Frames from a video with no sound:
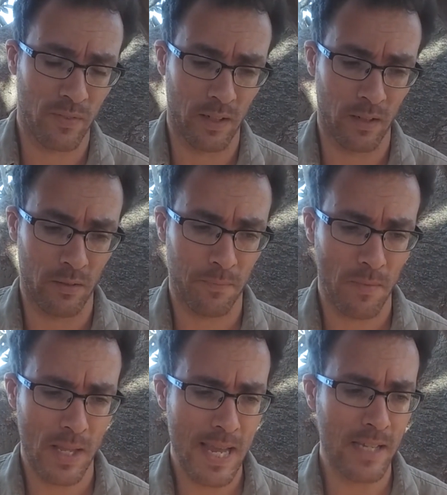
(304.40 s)
this video,
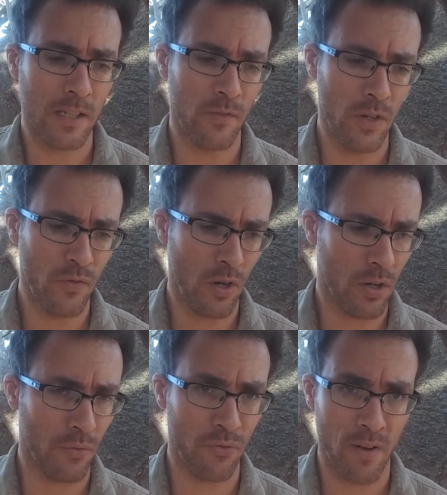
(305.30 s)
is if you've
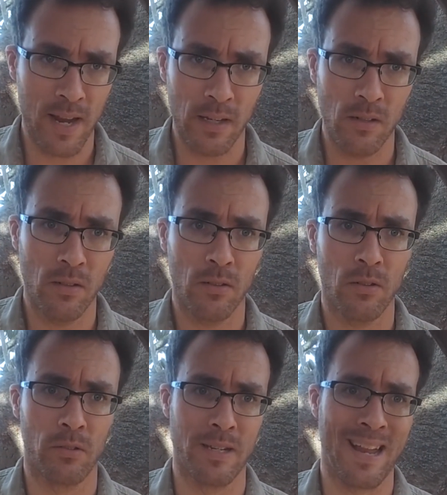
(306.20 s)
got a friend
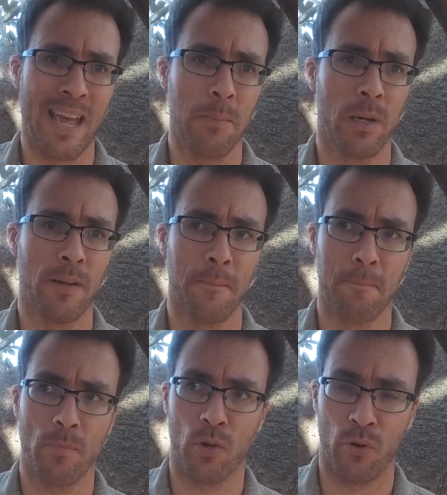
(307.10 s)
or a neighbour
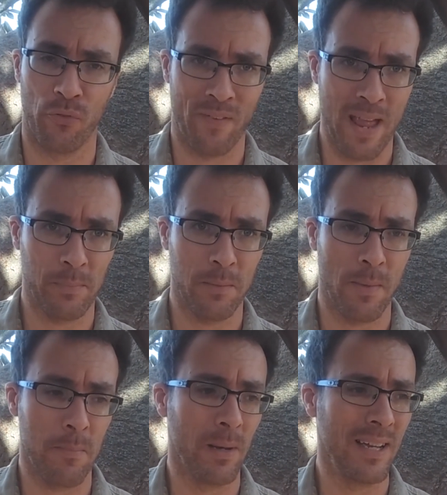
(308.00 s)
or a family
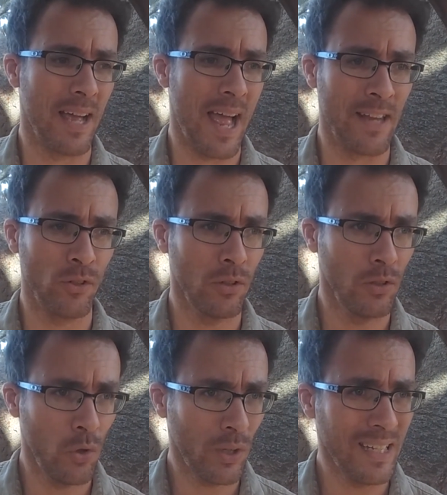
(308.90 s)
member and you're
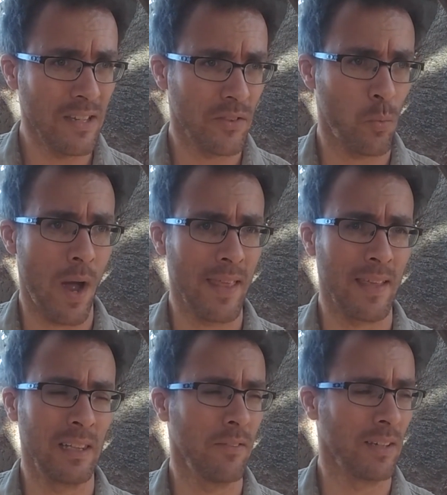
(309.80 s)
looking at the way
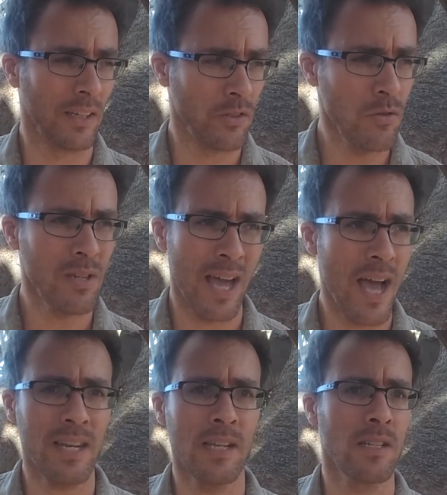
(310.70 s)
they're living and you
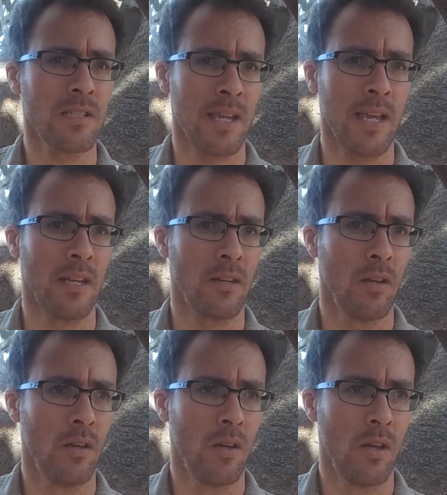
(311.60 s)
can't understand